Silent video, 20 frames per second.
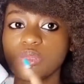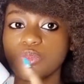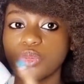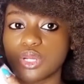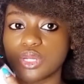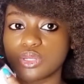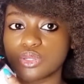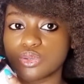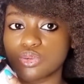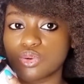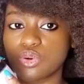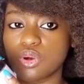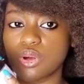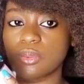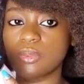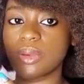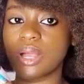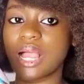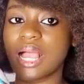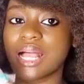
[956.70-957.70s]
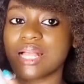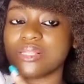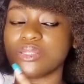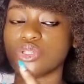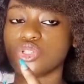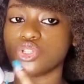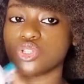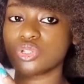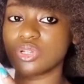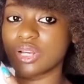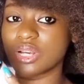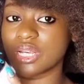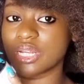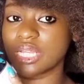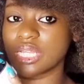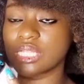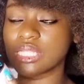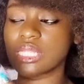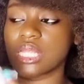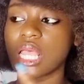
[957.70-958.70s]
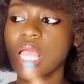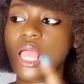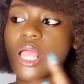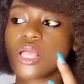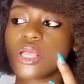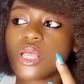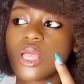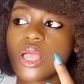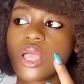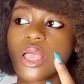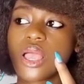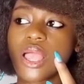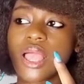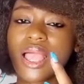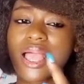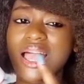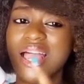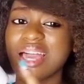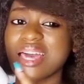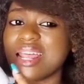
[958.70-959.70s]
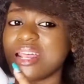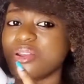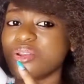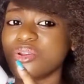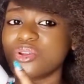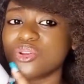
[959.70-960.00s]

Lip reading: body scrub has sugar in it. And I